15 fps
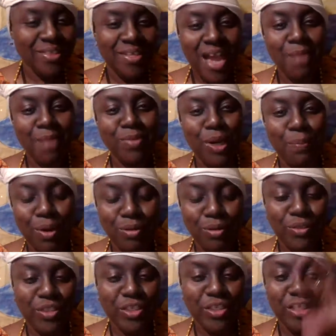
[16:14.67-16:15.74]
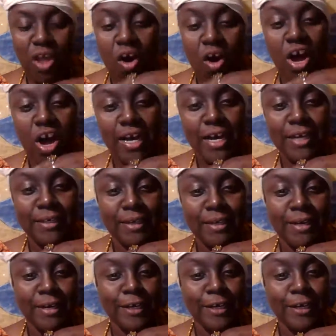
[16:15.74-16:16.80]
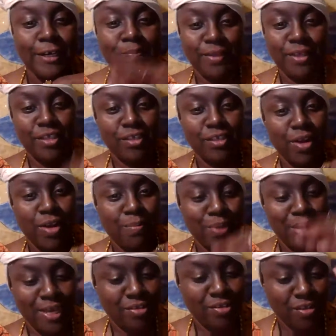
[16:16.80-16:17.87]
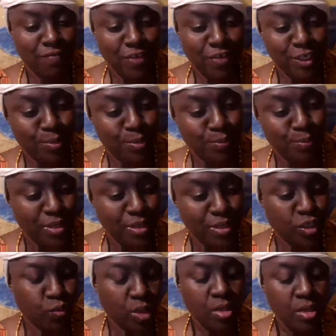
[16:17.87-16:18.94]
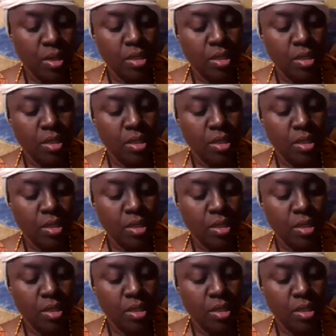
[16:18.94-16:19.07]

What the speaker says: I'm gonna post these on Instagram page and Facebook page as well.